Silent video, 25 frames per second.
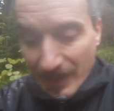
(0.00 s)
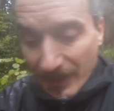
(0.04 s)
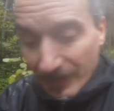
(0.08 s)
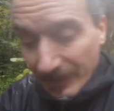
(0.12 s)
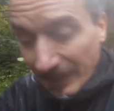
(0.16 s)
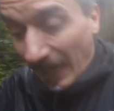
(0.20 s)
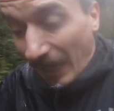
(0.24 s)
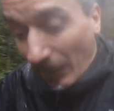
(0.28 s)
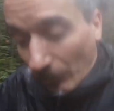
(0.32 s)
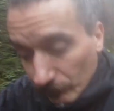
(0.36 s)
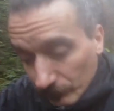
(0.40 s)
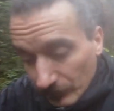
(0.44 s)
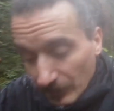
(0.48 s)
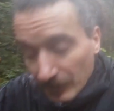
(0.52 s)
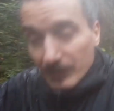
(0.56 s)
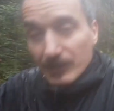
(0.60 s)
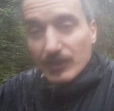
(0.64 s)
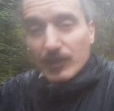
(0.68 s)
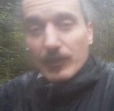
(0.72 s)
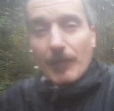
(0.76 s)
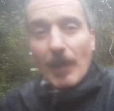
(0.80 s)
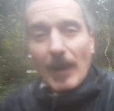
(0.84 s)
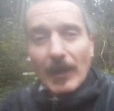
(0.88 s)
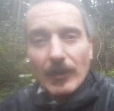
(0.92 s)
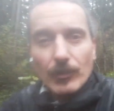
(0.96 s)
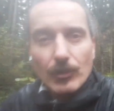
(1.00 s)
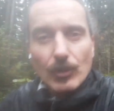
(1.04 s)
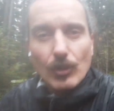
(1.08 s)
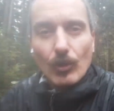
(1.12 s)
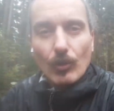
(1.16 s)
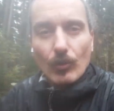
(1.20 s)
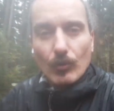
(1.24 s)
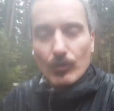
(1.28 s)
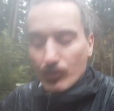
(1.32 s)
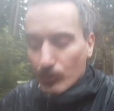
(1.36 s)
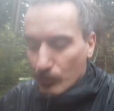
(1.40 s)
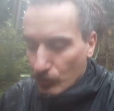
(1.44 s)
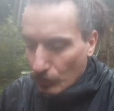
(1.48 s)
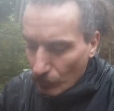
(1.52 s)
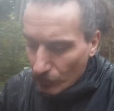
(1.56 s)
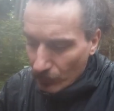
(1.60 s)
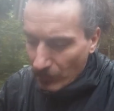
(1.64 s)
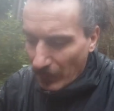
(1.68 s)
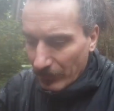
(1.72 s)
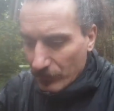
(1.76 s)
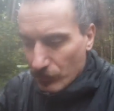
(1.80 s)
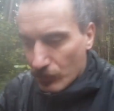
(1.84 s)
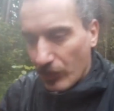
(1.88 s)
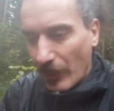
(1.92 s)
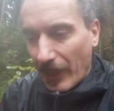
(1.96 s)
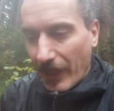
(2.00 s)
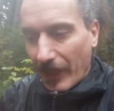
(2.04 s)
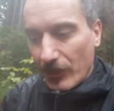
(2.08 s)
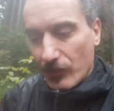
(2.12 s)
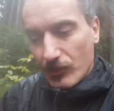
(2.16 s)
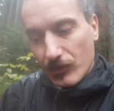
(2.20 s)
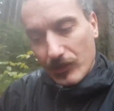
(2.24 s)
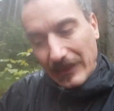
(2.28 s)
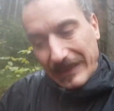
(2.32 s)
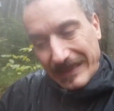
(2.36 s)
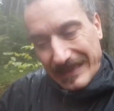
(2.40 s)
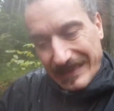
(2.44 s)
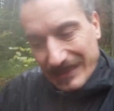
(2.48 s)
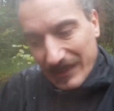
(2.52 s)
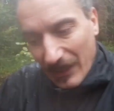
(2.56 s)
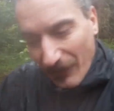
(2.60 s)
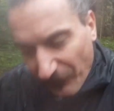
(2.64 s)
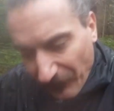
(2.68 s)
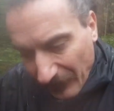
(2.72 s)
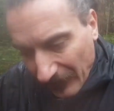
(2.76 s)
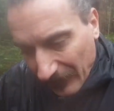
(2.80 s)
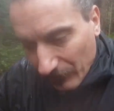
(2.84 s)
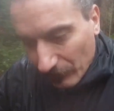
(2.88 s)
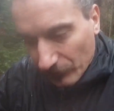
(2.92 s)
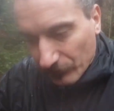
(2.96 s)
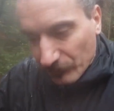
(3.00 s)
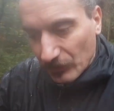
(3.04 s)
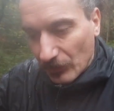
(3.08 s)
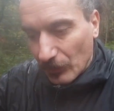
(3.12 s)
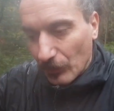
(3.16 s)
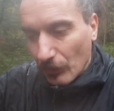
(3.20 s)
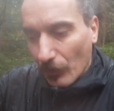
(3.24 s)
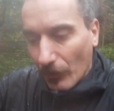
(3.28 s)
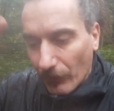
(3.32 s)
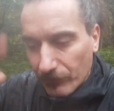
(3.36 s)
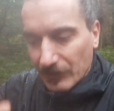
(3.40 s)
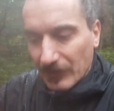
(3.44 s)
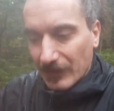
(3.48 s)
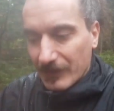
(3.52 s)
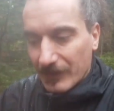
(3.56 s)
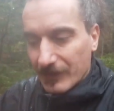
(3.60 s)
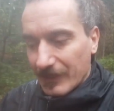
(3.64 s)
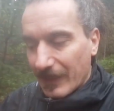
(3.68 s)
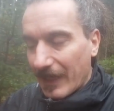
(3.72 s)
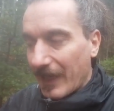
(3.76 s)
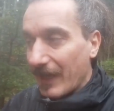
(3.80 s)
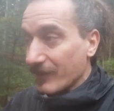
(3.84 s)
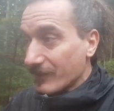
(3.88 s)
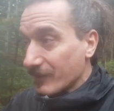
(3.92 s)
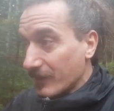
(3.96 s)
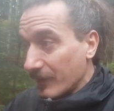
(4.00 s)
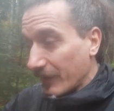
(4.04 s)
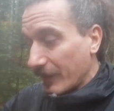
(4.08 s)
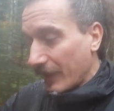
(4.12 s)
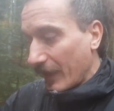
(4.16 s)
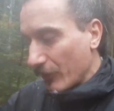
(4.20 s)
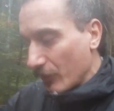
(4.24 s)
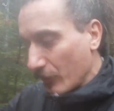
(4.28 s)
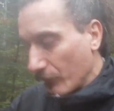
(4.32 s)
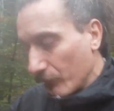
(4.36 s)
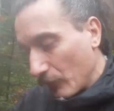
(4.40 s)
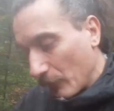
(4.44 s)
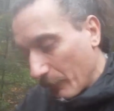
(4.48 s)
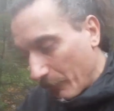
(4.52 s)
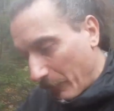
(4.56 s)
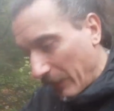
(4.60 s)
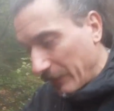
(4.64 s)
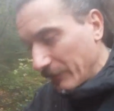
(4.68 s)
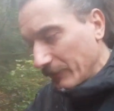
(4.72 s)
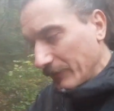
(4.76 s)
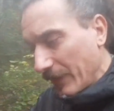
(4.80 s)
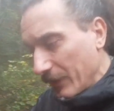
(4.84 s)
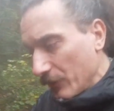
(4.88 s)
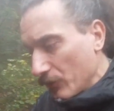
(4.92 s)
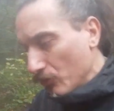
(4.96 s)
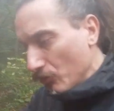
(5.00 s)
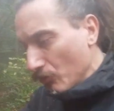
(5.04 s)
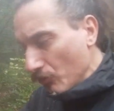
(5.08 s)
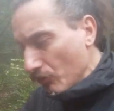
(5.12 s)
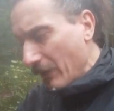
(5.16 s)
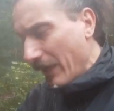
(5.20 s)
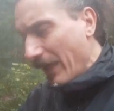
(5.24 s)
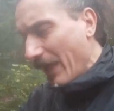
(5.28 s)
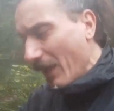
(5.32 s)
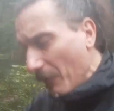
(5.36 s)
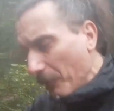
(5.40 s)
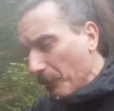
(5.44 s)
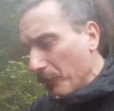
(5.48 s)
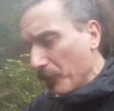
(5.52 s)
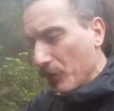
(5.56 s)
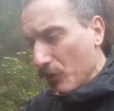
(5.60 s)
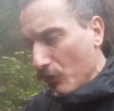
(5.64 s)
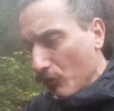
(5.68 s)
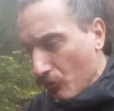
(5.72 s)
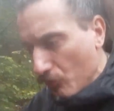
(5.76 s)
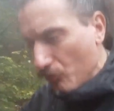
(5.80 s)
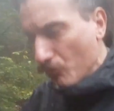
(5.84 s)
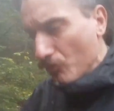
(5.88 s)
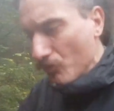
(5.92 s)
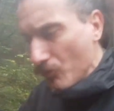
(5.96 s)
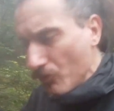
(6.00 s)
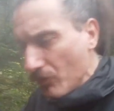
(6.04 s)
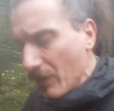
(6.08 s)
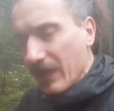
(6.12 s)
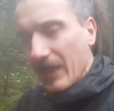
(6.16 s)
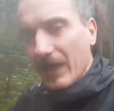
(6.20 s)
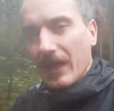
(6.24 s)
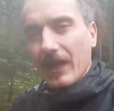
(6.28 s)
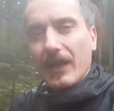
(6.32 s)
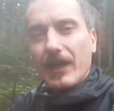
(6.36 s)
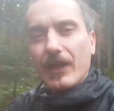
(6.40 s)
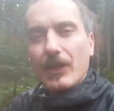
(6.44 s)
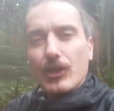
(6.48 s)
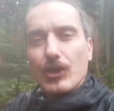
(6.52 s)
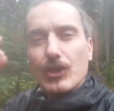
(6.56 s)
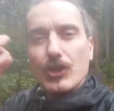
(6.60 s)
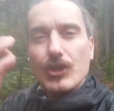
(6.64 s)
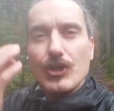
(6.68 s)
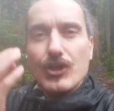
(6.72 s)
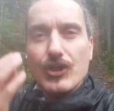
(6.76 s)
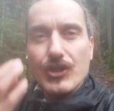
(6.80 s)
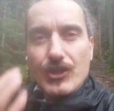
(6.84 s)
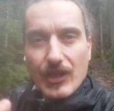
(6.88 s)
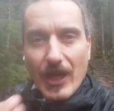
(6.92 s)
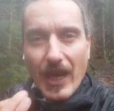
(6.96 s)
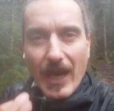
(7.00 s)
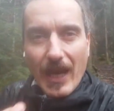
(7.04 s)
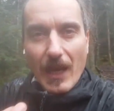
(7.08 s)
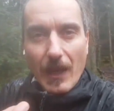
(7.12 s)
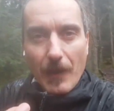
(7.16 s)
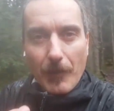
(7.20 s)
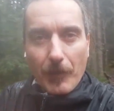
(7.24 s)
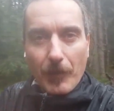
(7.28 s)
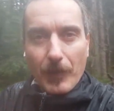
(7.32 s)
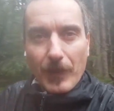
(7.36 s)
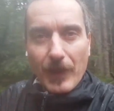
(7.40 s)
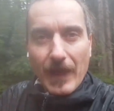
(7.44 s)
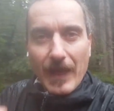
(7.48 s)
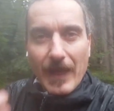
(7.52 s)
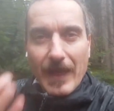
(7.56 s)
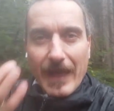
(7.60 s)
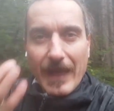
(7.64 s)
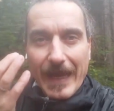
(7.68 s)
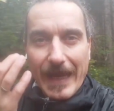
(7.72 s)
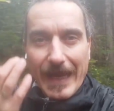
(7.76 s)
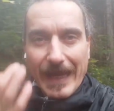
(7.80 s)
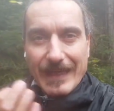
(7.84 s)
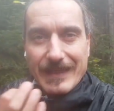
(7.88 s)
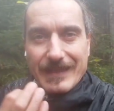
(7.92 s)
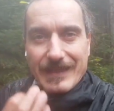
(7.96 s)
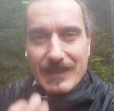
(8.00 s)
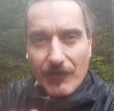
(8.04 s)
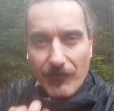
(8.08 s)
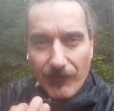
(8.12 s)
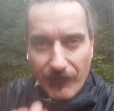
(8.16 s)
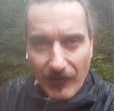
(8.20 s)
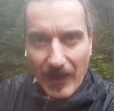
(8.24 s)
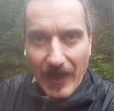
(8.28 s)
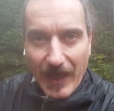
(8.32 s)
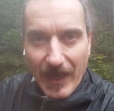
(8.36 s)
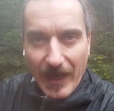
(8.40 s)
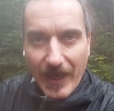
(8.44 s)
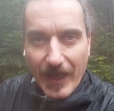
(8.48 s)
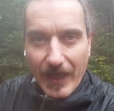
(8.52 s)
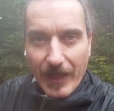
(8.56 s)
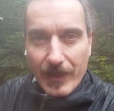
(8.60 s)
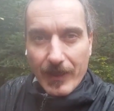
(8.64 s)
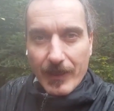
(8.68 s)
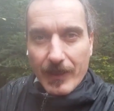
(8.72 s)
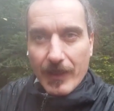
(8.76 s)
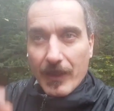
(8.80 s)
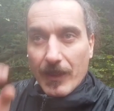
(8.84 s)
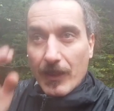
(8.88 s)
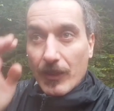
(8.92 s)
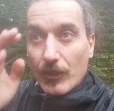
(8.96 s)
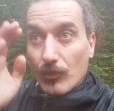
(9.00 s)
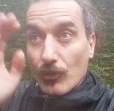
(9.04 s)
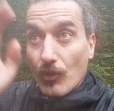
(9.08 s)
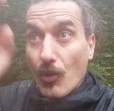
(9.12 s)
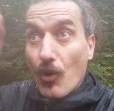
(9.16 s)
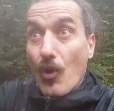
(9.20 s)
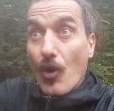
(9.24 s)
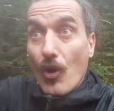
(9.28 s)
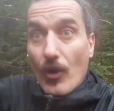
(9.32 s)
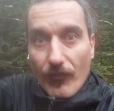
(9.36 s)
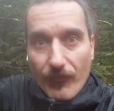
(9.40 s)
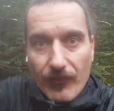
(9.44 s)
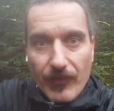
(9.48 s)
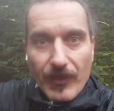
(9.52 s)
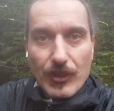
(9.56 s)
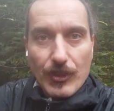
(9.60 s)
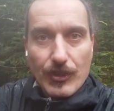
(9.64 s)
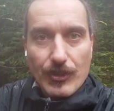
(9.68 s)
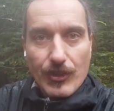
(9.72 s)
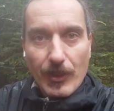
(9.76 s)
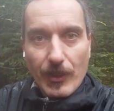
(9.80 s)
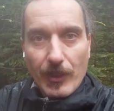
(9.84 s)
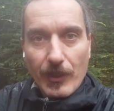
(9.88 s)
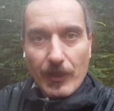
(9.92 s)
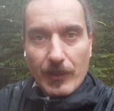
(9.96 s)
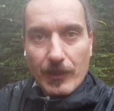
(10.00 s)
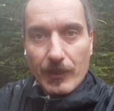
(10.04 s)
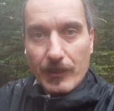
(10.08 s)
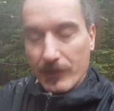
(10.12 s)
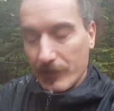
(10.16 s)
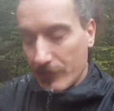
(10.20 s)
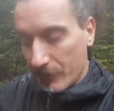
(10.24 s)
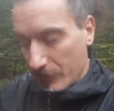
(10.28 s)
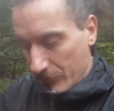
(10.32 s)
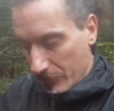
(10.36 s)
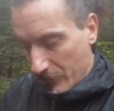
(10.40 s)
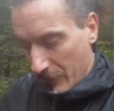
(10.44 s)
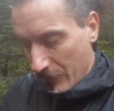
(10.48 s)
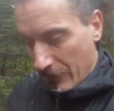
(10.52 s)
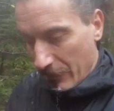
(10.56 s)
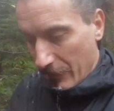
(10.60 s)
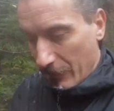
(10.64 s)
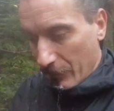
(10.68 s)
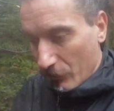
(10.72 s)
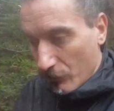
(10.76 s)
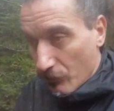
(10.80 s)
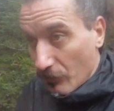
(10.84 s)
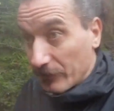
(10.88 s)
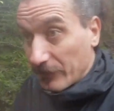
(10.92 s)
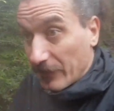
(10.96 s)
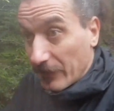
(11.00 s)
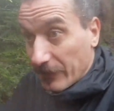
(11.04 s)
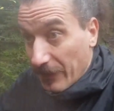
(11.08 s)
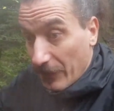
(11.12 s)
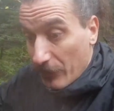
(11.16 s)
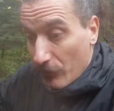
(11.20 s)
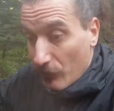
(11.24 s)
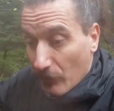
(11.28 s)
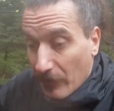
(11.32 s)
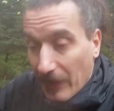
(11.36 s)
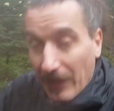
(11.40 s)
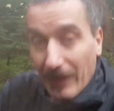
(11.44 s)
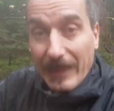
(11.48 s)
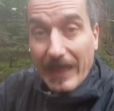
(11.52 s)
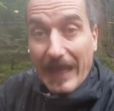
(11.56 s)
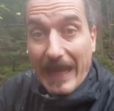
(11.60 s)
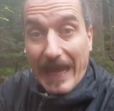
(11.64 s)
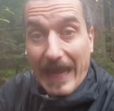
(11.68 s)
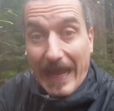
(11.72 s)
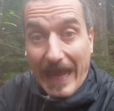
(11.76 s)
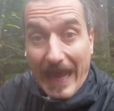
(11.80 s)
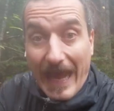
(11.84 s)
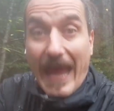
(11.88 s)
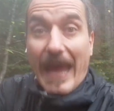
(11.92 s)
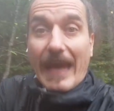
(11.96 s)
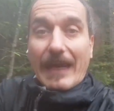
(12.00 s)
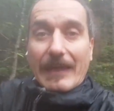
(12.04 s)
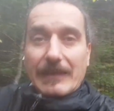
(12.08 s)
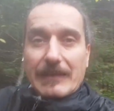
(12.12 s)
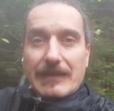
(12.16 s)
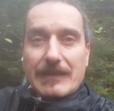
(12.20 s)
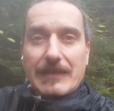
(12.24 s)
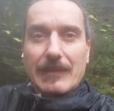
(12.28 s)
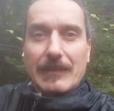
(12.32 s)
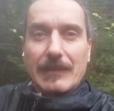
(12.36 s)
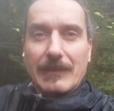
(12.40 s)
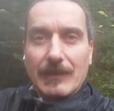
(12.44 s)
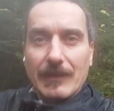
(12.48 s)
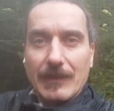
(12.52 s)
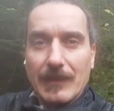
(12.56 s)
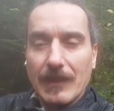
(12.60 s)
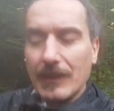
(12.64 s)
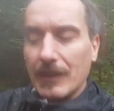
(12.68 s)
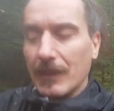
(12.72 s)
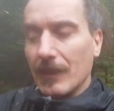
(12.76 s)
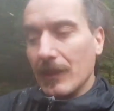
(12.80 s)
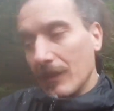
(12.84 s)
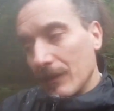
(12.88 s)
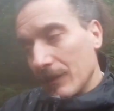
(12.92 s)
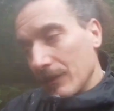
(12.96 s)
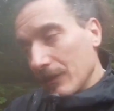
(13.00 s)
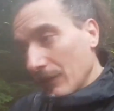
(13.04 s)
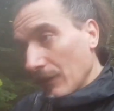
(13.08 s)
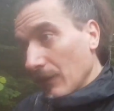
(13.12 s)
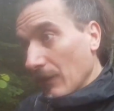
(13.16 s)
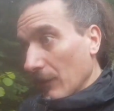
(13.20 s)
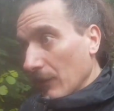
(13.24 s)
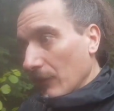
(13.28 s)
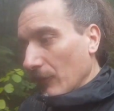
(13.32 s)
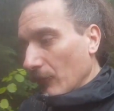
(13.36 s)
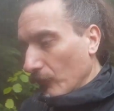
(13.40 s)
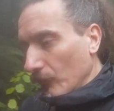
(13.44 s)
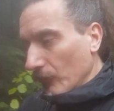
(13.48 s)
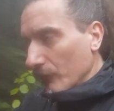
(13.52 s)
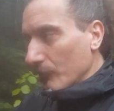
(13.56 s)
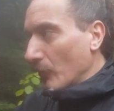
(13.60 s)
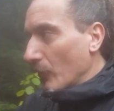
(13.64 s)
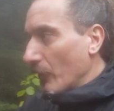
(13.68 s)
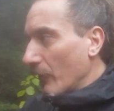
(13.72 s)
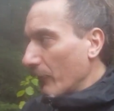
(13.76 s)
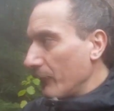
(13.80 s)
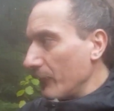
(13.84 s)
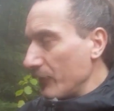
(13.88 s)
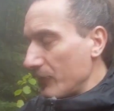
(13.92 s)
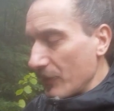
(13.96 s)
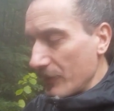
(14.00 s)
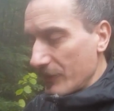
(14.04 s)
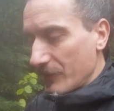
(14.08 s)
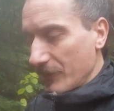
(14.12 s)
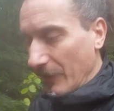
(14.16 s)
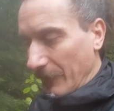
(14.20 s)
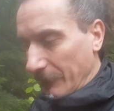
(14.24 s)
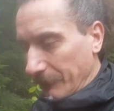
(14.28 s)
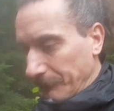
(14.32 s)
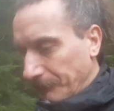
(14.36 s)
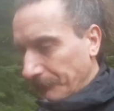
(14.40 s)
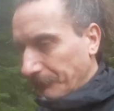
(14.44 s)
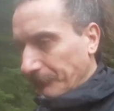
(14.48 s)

Now, smart goals do not change the difficulty of the task ahead of you, but they do help you shape and define your vision so that then you can act with more efficiency.